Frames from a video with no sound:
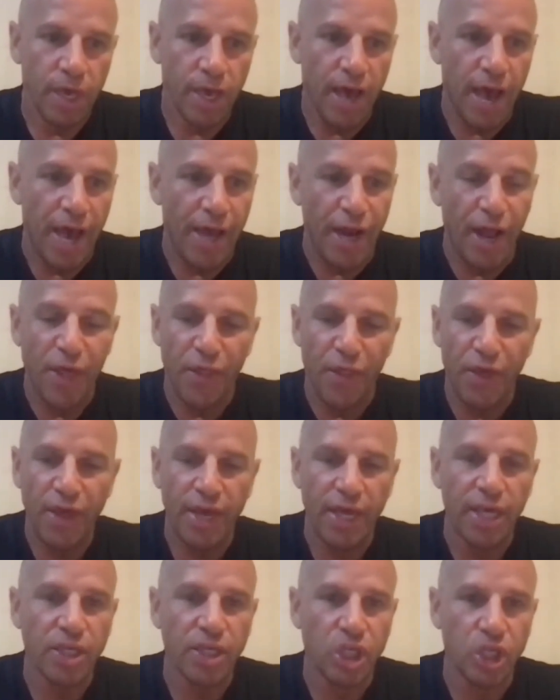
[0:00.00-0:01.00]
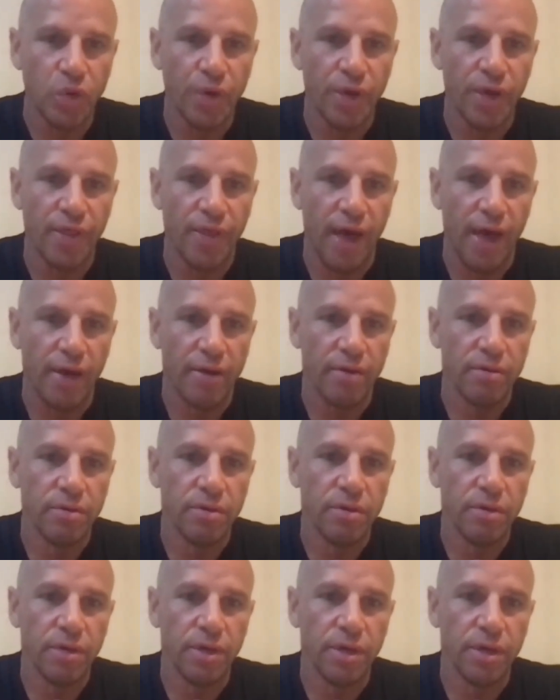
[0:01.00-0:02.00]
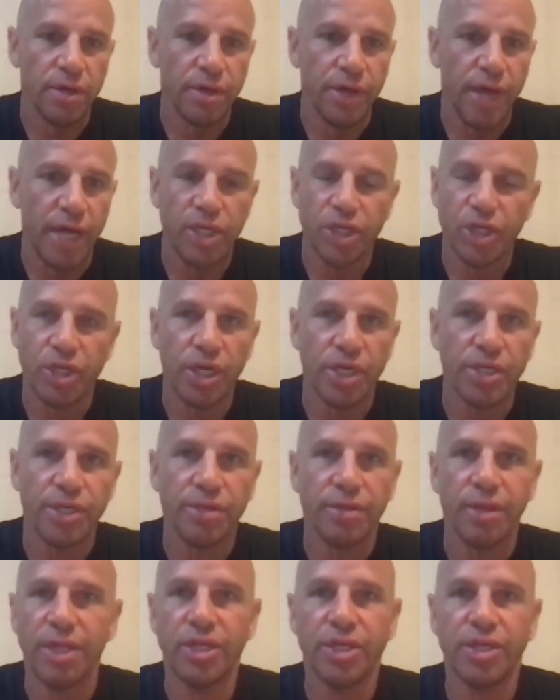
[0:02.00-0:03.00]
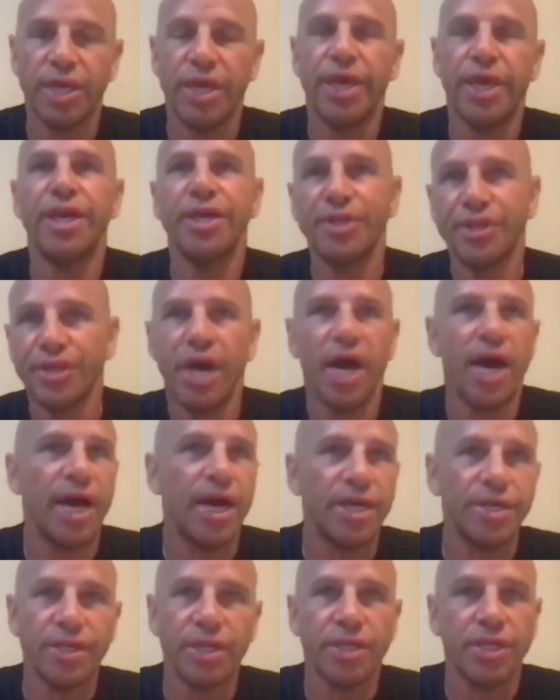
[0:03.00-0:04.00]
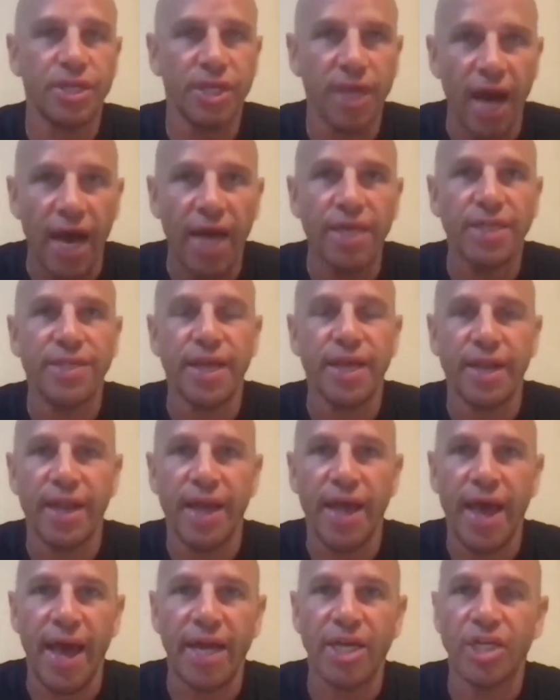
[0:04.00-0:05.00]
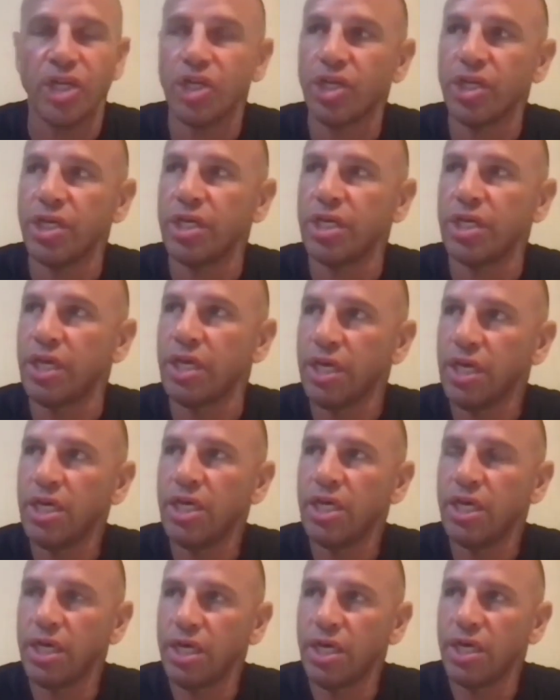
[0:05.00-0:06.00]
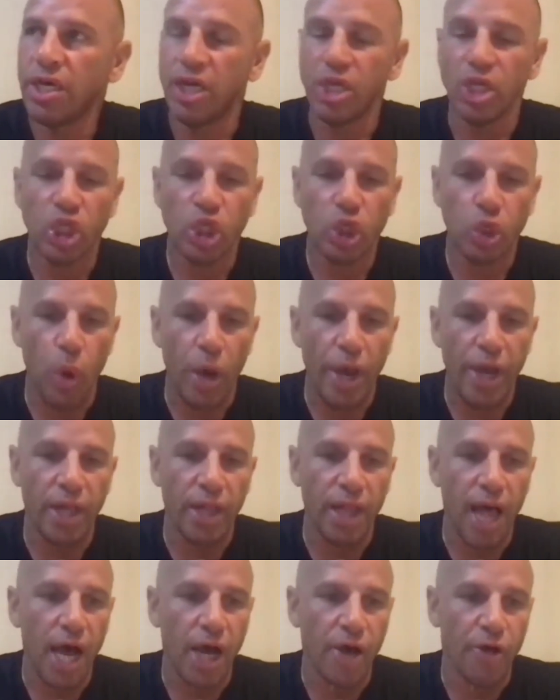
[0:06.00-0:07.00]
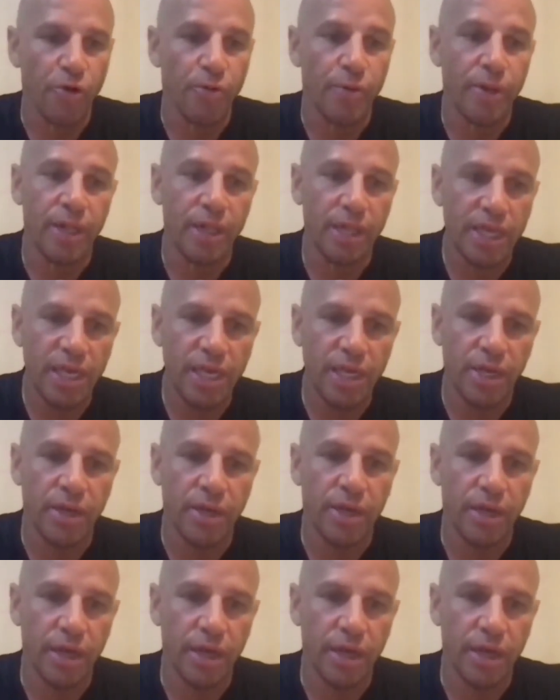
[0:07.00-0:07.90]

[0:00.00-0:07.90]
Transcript: And I think he's doing that. Not just, let's say, his guys. It's guys that actually can sway a locker room and lead.